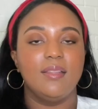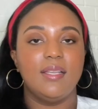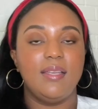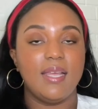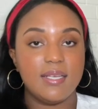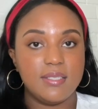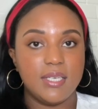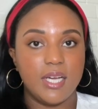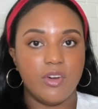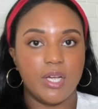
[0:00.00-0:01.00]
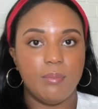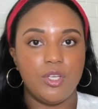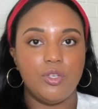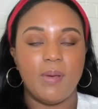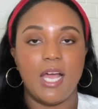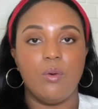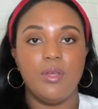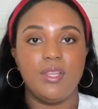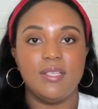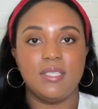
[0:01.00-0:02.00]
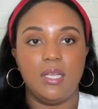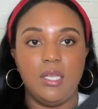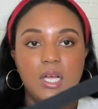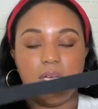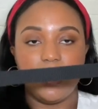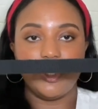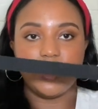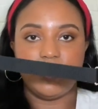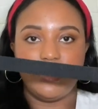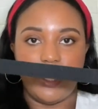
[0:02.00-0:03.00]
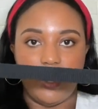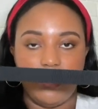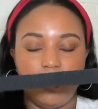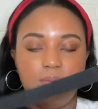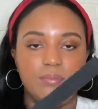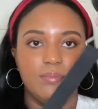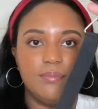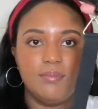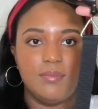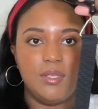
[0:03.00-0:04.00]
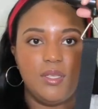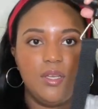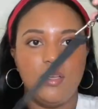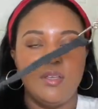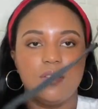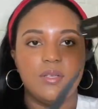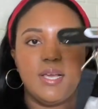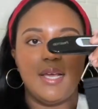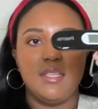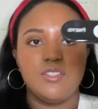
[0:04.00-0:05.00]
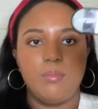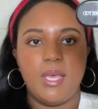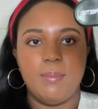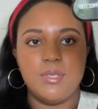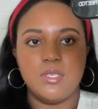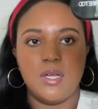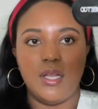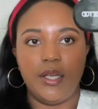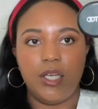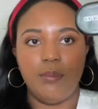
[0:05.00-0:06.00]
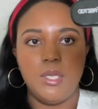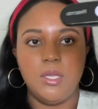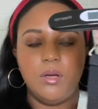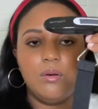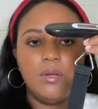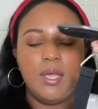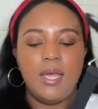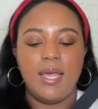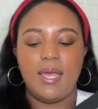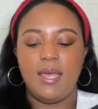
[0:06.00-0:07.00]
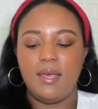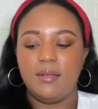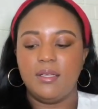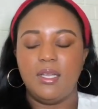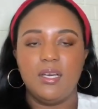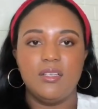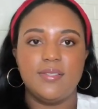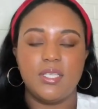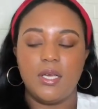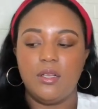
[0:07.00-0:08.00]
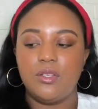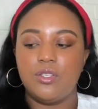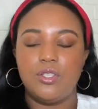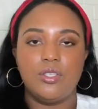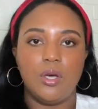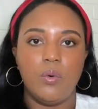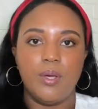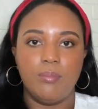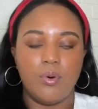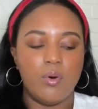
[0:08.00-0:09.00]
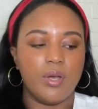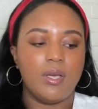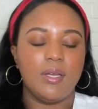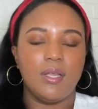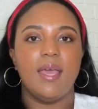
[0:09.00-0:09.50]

The next thing I recommend you pack with is a luggage scale. So I got this from Amazon. I'll link it below. And a luggage scale is so important.